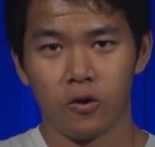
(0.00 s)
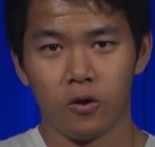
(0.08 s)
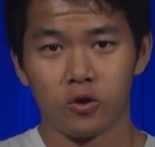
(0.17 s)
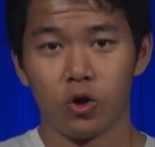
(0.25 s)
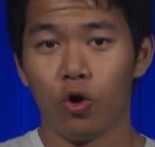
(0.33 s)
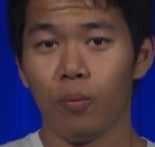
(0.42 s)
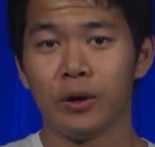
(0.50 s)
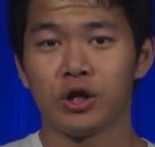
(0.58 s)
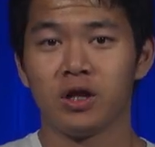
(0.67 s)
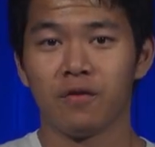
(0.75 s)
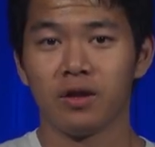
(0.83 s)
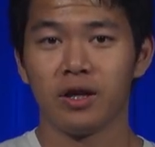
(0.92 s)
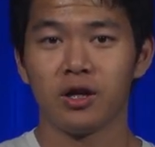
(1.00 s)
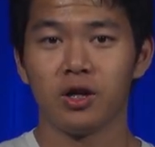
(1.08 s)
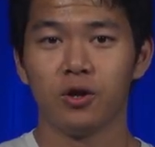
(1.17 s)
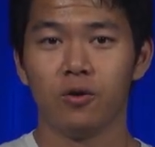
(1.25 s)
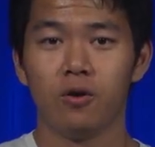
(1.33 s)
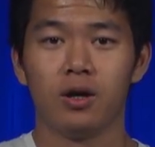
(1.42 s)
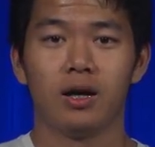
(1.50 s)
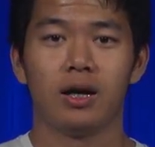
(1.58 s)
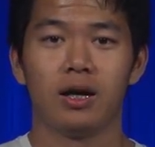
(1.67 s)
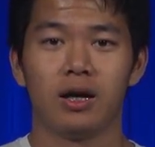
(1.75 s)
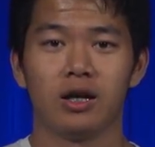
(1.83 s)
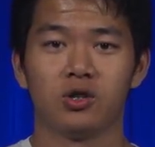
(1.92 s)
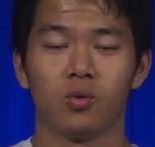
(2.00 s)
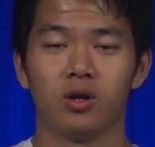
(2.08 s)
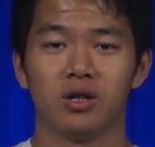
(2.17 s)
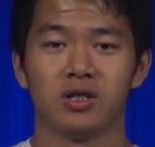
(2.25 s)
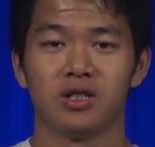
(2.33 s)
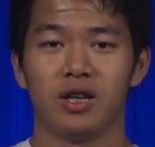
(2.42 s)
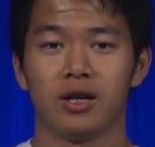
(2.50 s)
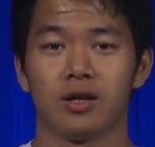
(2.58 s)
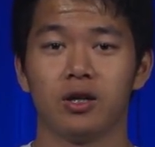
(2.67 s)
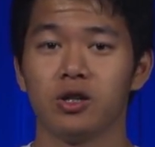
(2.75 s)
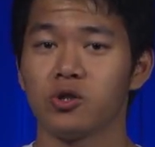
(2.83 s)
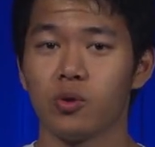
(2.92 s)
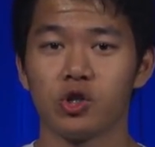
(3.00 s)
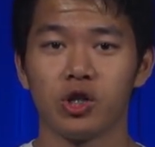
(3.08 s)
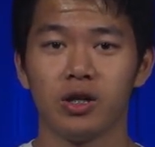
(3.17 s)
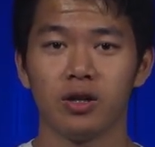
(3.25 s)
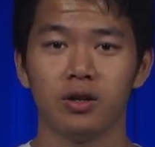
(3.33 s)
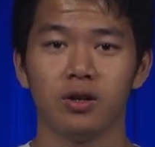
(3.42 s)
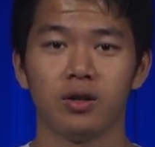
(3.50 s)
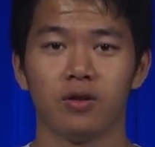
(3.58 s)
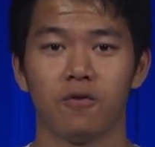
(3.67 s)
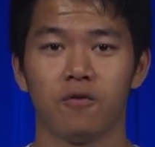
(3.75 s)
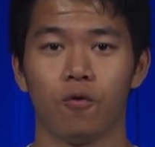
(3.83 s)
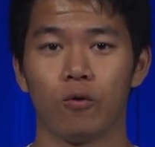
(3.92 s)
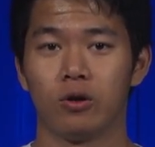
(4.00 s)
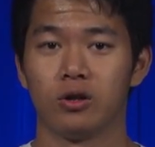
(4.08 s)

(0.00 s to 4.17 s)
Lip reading: There's a whole bunch of different lingo, as well as saying switching for